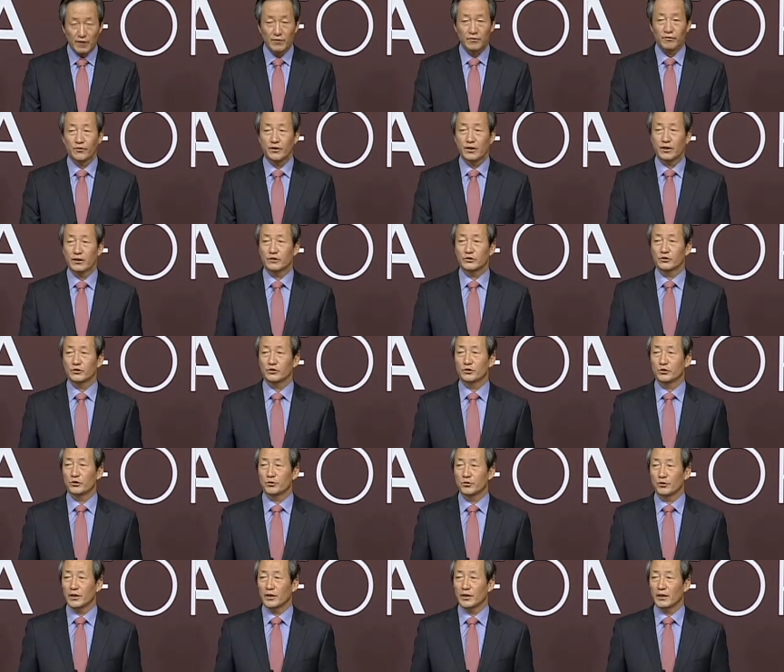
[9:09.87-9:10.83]
felt
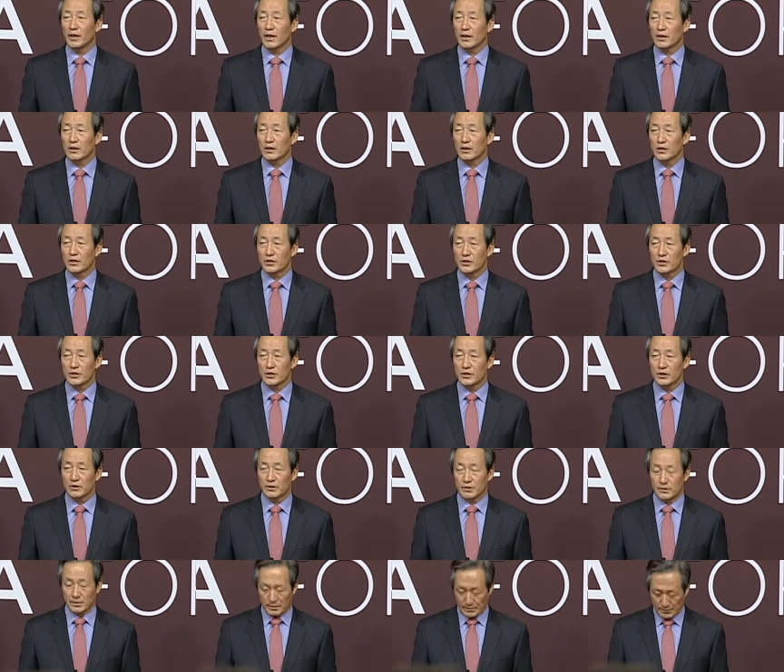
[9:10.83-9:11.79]
sorry and
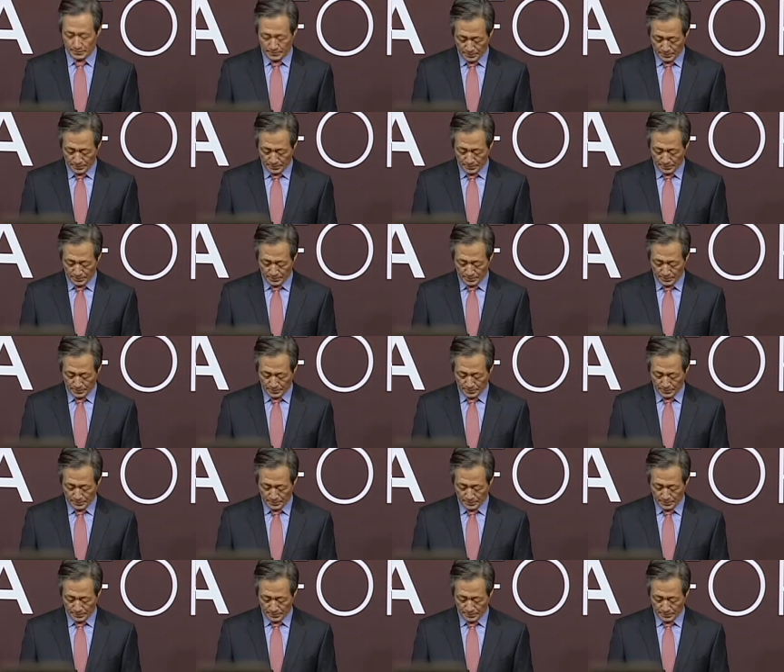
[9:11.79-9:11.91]
concerned.